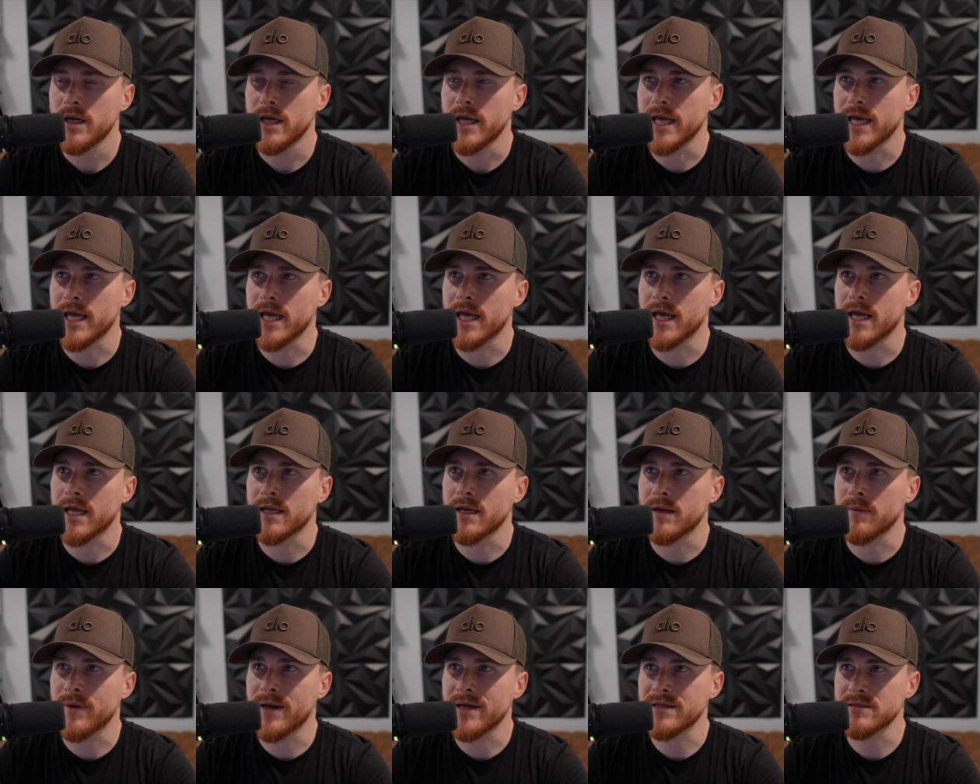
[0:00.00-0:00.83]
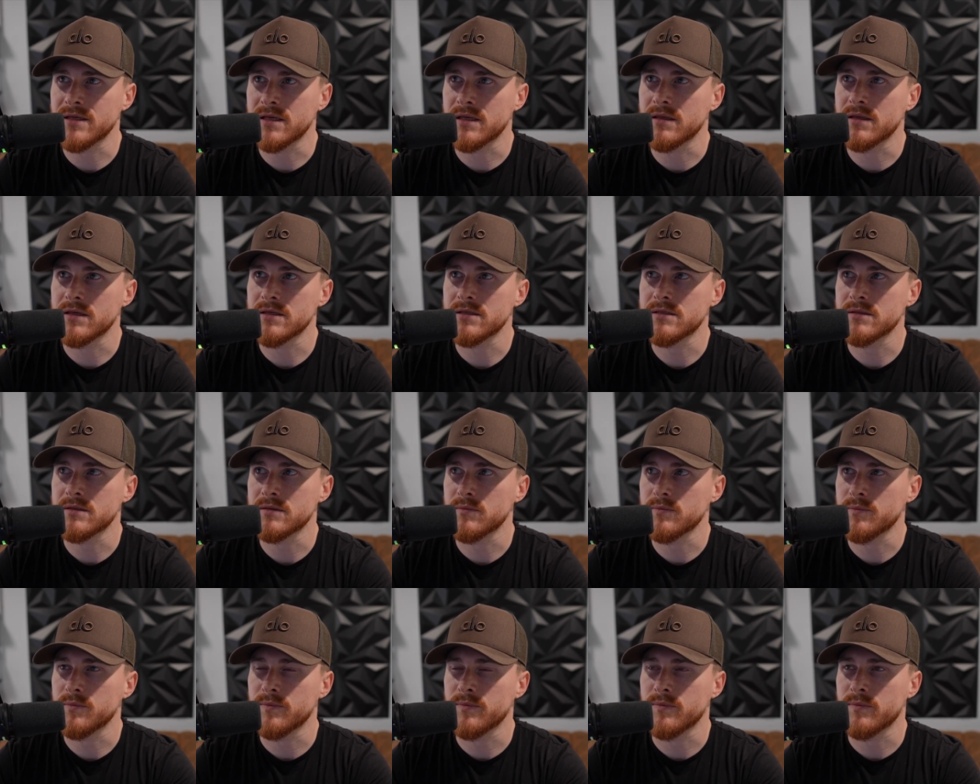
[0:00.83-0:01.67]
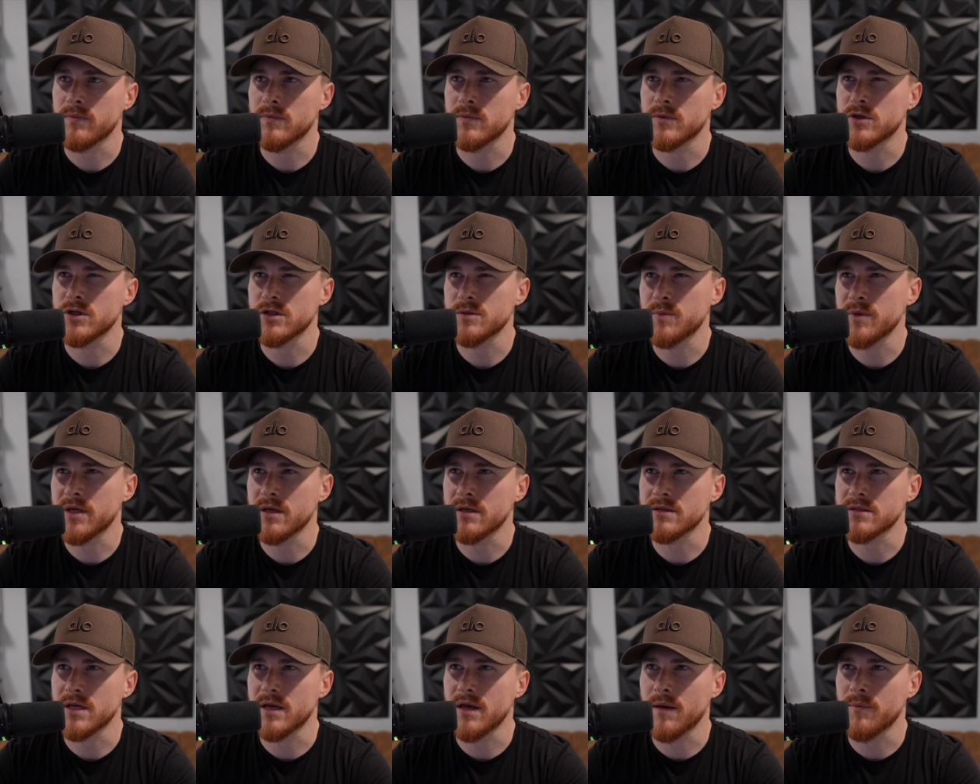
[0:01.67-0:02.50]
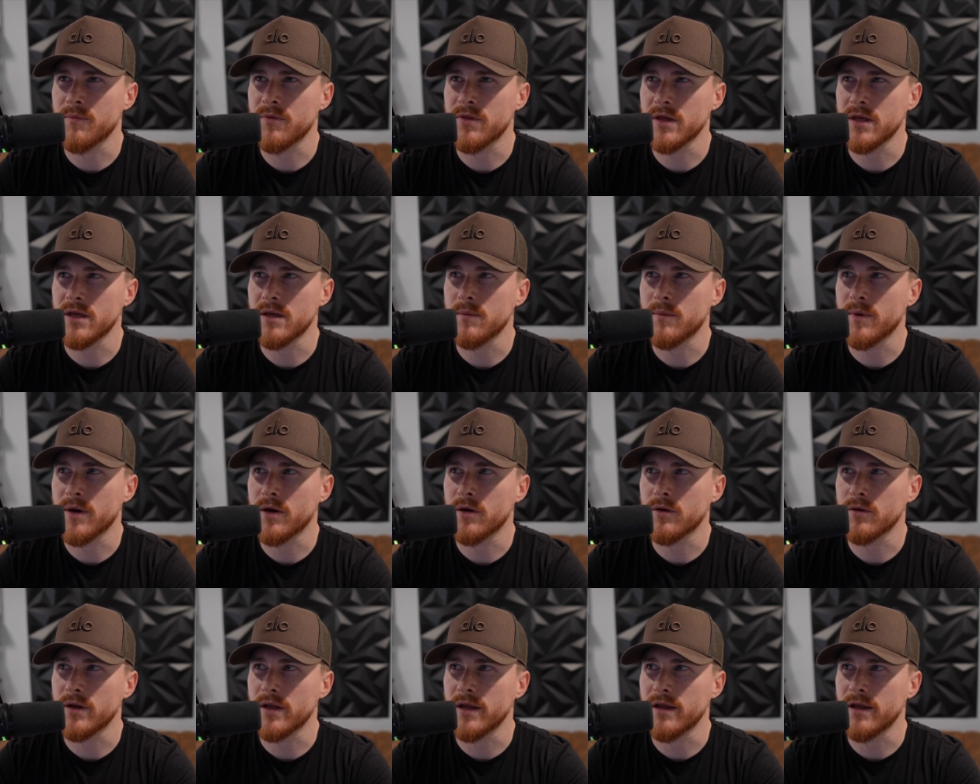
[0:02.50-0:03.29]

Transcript: and I'm asking this just because I'm thinking about